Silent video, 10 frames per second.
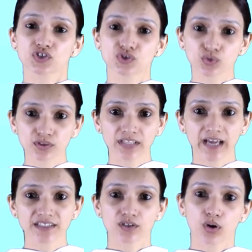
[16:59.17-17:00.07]
so
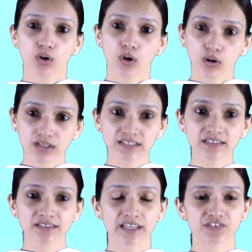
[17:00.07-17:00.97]
that all the
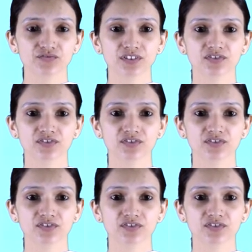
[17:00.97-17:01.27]
network